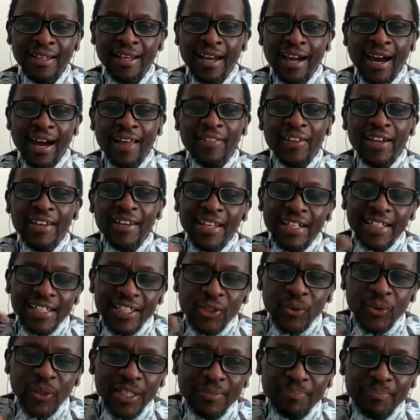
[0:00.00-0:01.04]
And then that
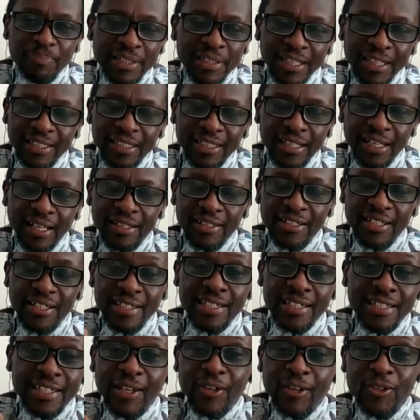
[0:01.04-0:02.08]
is when
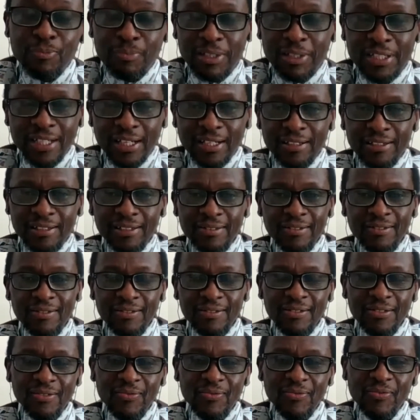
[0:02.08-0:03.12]
Jesus tells Peter,
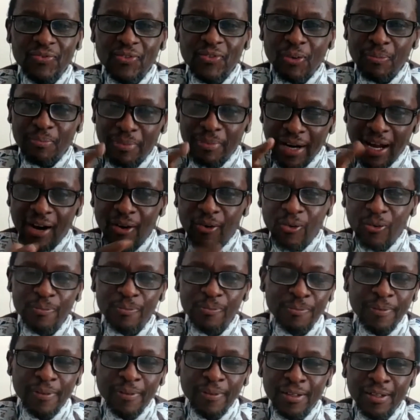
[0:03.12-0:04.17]
from now,
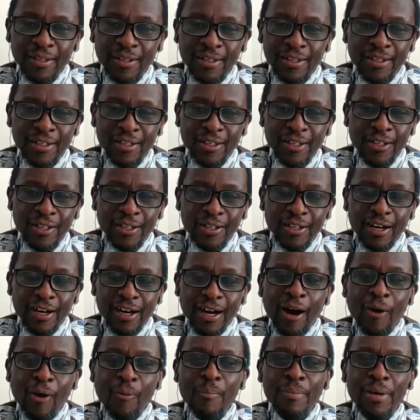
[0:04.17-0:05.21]

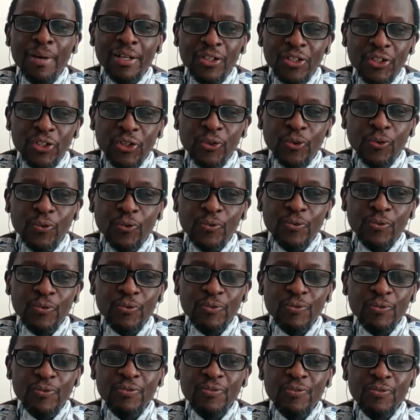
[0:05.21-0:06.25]
I'll make you
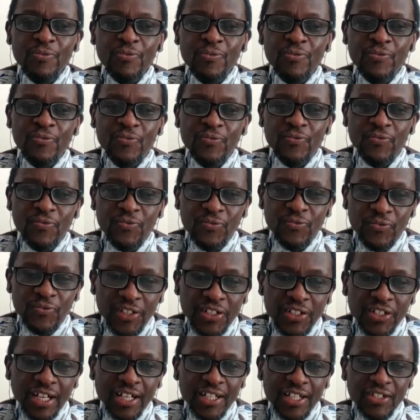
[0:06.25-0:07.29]

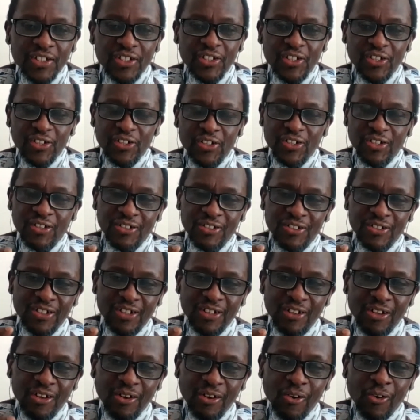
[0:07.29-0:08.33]
fishers
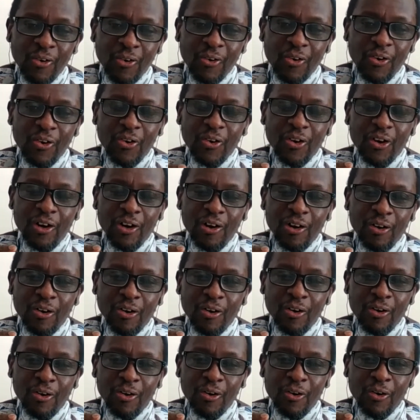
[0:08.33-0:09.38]

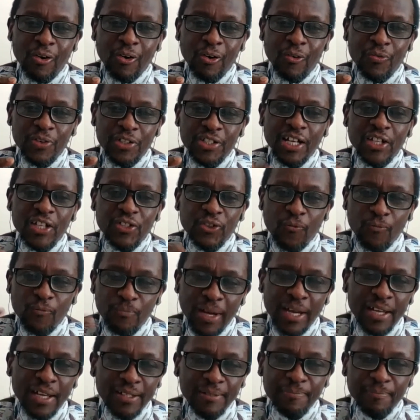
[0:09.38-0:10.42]
or fishers of
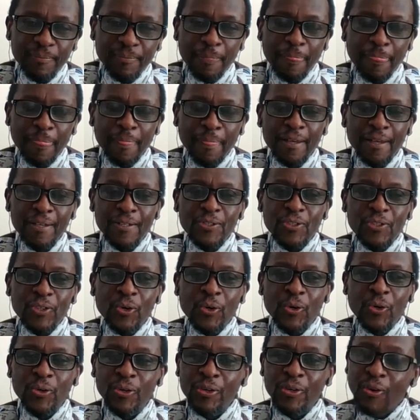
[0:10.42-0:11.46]
men.
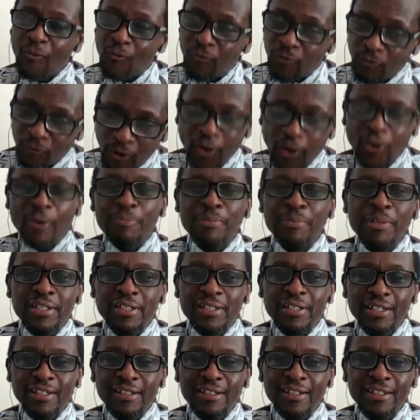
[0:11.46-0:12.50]
So follow me.
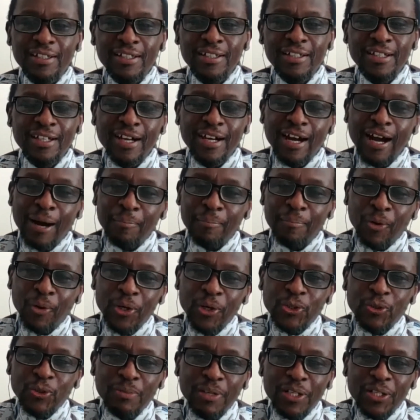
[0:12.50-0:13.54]
I'm going
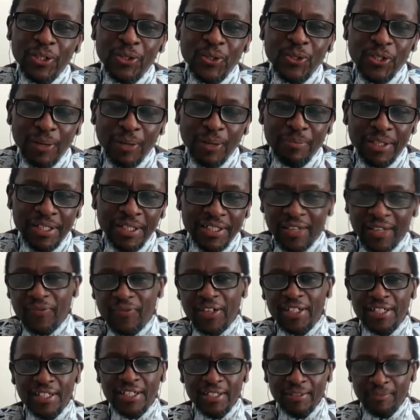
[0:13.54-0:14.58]
to make you something
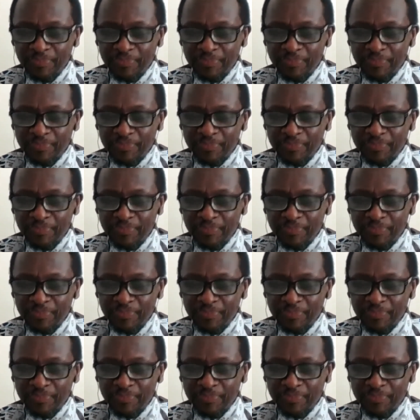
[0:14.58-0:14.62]
different.